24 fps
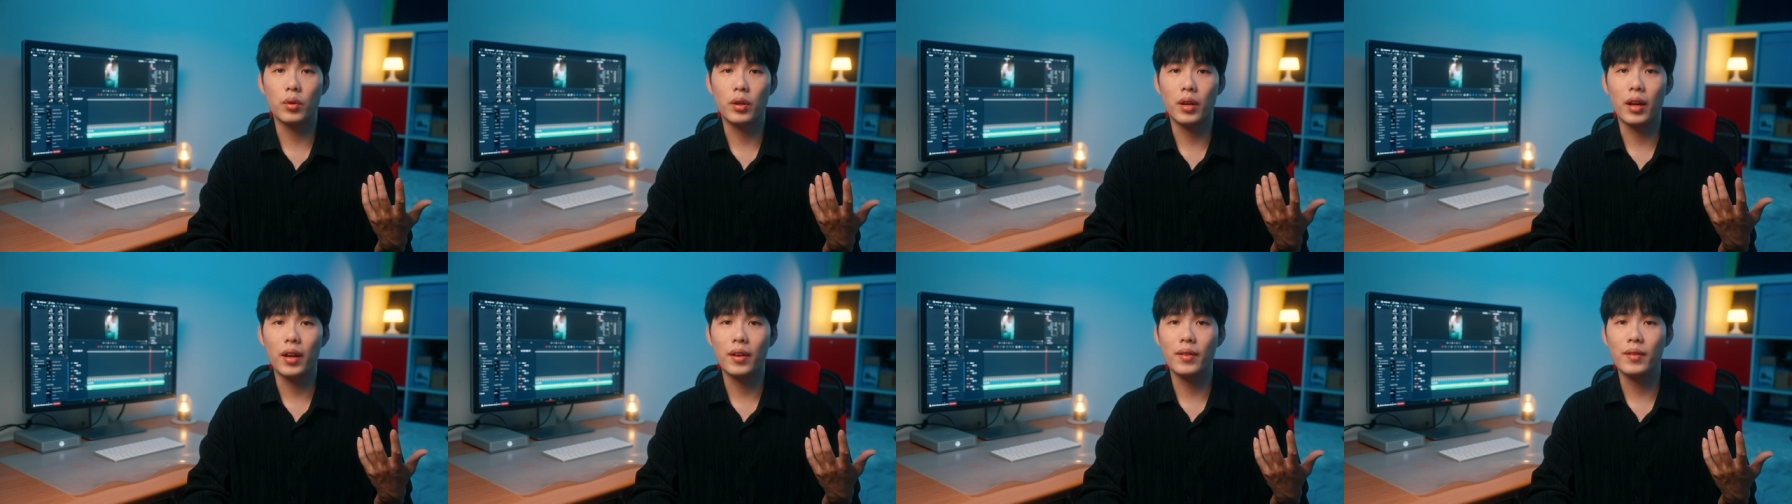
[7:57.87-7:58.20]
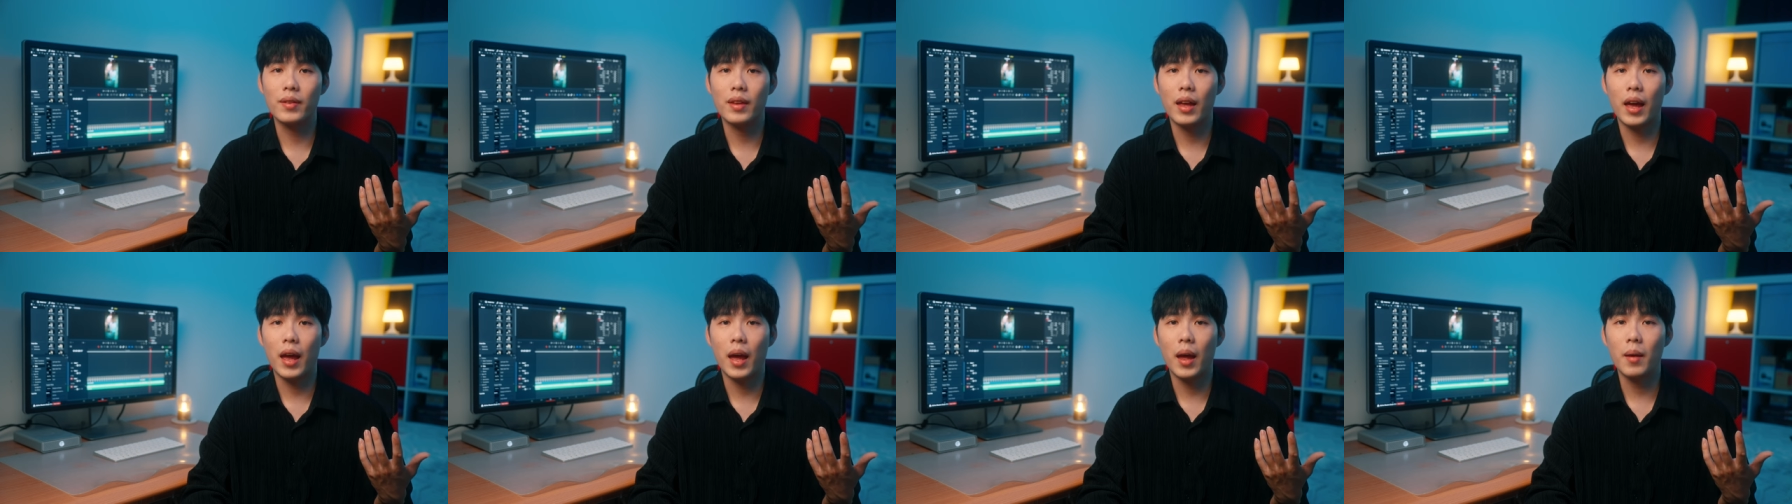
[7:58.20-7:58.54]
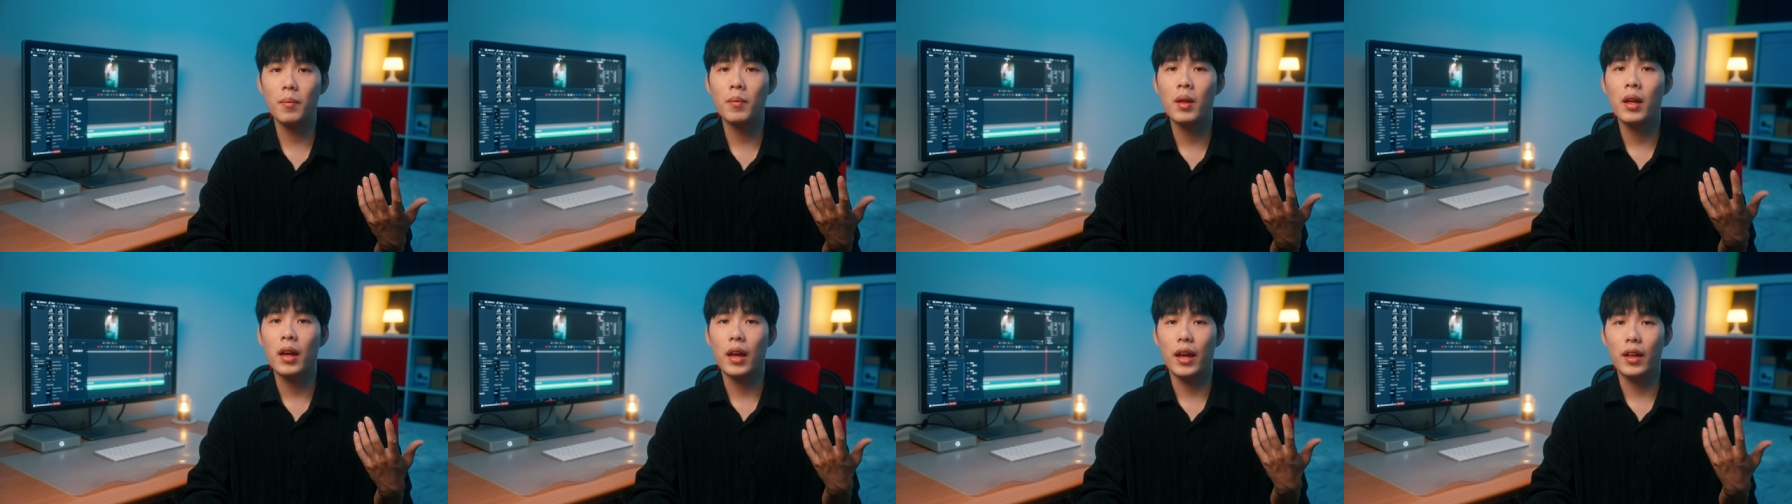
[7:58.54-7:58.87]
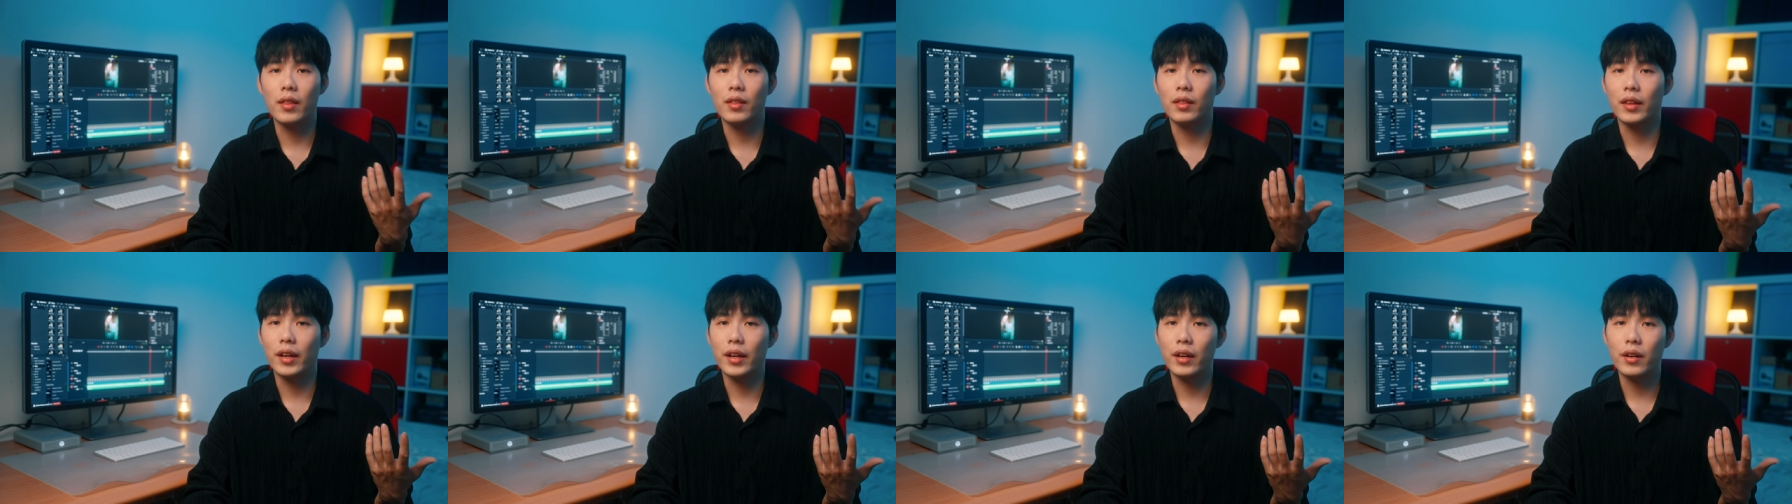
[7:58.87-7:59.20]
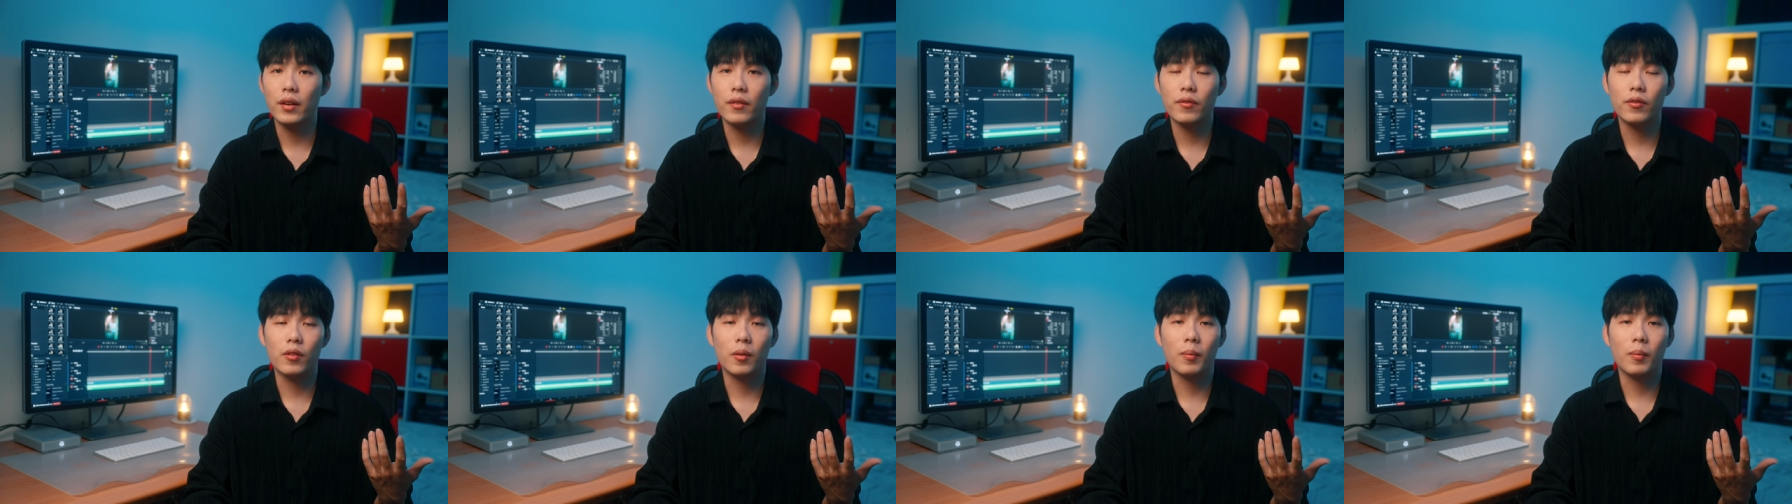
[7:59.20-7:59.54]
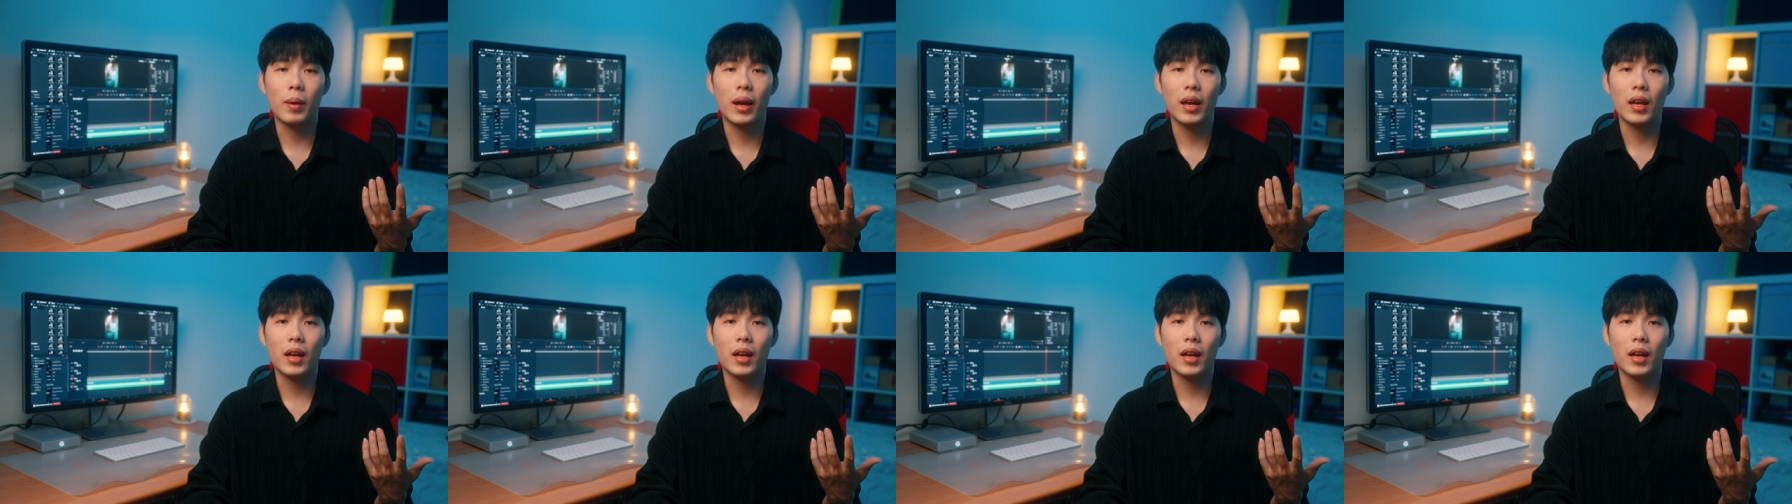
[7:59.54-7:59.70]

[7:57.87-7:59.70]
create depth and layer for my